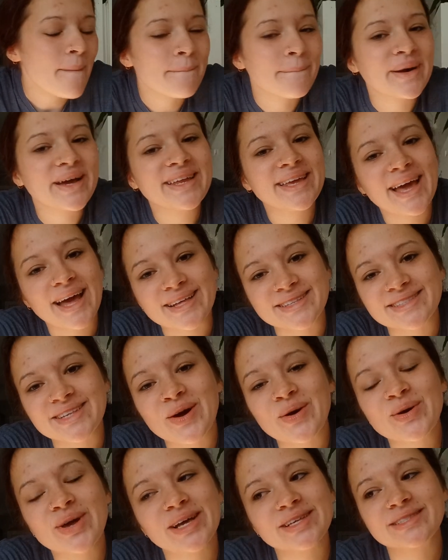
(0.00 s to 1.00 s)
But yes,
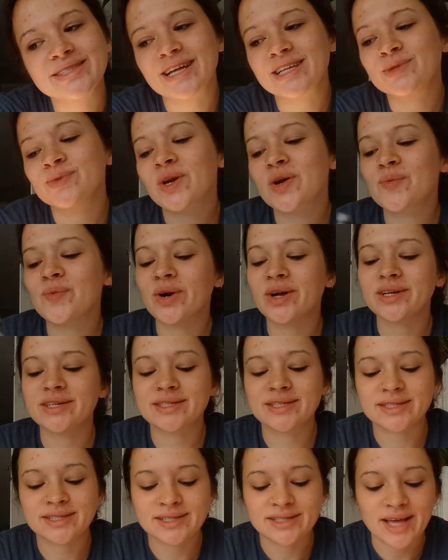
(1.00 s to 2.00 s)
oh yes, that's what I wanted
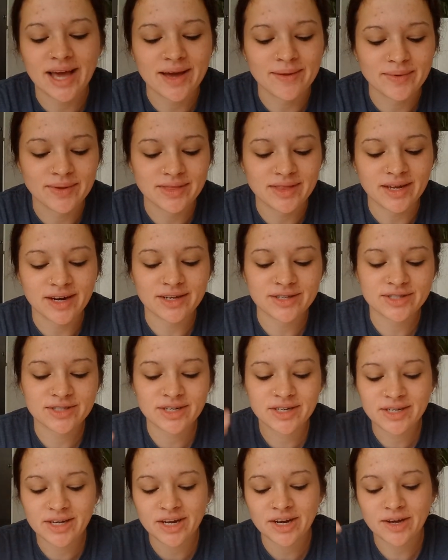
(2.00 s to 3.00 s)
to say. But then I
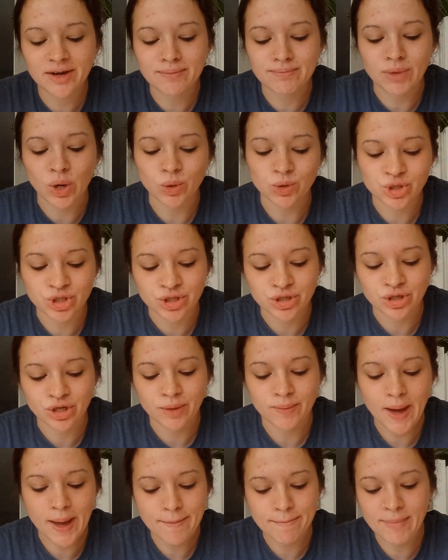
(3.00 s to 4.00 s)
started getting emotional
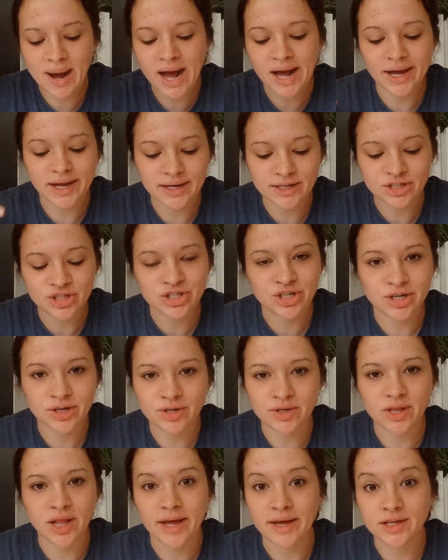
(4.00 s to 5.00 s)
and my mind
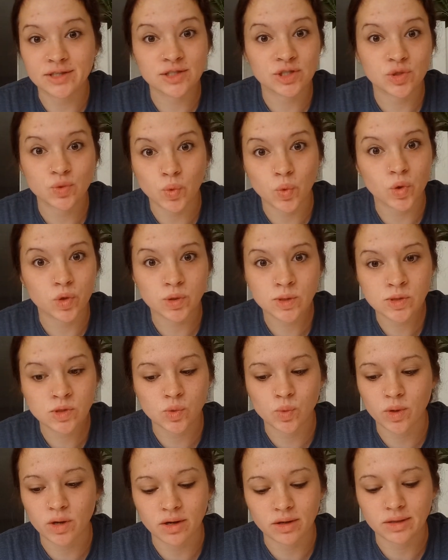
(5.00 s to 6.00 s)
started like
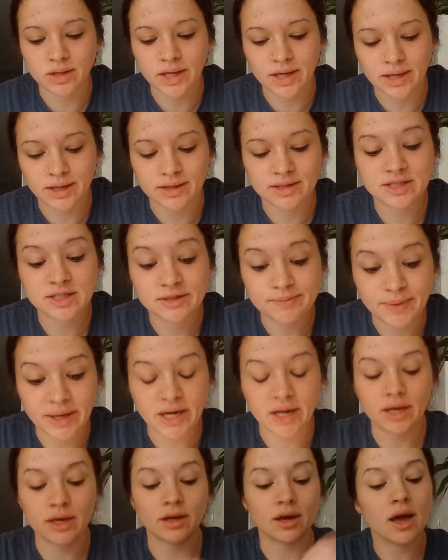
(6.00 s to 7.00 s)
swirling,
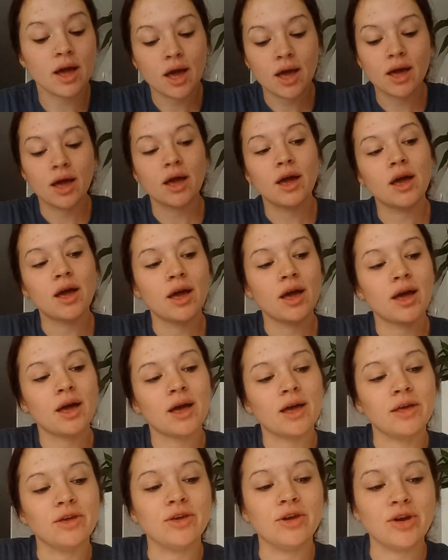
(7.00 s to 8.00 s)
spinning,
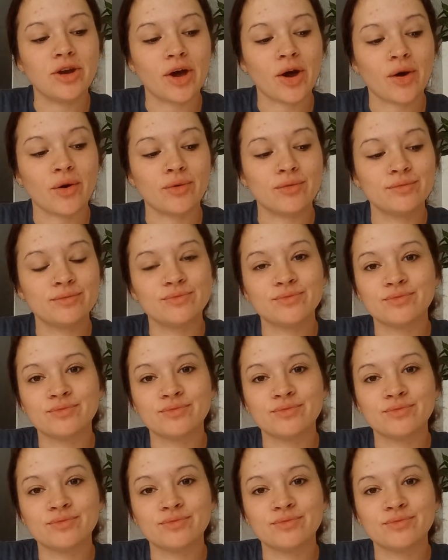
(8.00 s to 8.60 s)
mental.